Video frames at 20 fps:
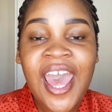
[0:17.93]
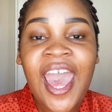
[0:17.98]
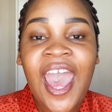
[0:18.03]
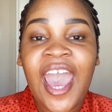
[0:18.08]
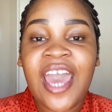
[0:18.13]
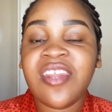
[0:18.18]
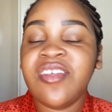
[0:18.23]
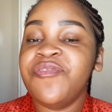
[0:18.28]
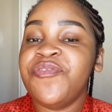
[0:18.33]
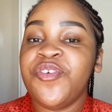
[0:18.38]

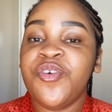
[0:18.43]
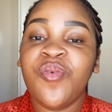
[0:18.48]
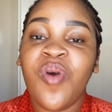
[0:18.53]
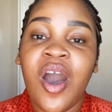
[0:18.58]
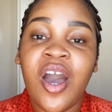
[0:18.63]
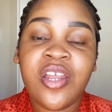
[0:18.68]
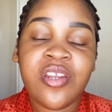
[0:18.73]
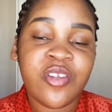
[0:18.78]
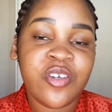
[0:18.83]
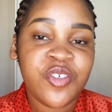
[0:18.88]
And if you
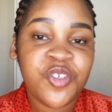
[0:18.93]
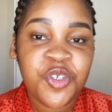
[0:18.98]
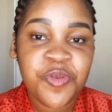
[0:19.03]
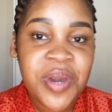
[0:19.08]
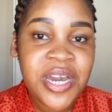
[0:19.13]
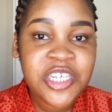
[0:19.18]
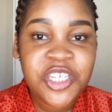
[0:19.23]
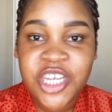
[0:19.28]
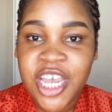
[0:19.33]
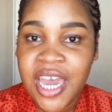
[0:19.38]
are new to
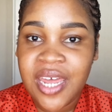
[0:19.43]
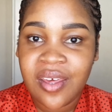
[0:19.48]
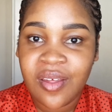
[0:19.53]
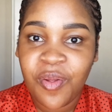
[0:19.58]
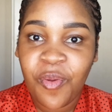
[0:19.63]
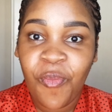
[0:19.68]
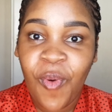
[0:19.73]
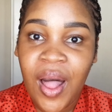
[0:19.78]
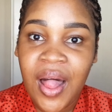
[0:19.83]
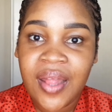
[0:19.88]
my
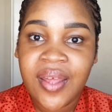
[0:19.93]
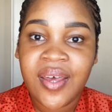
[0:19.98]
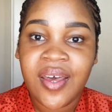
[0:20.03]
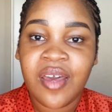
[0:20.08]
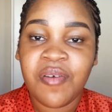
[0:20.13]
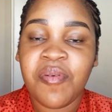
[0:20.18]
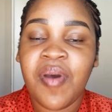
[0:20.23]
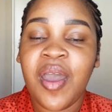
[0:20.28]
channel, welcome.